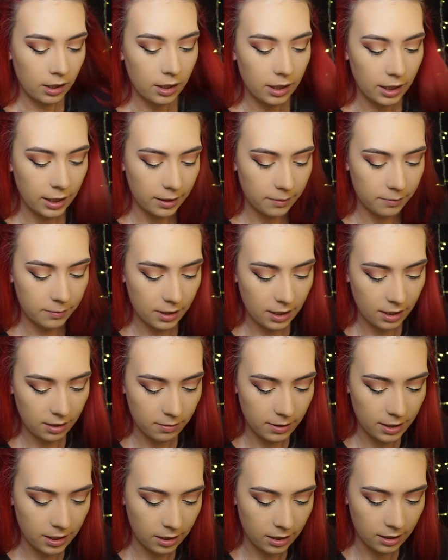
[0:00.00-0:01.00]
So that's
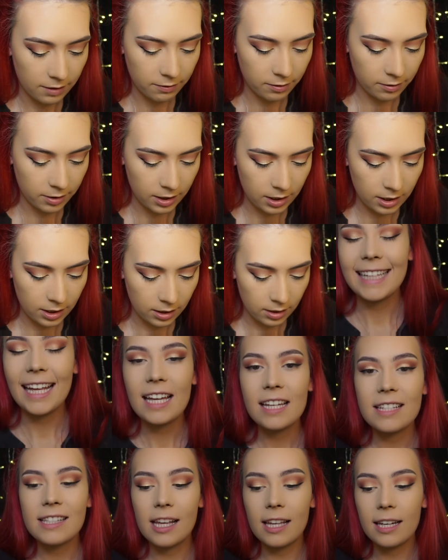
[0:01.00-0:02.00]
why I do it afterwards. So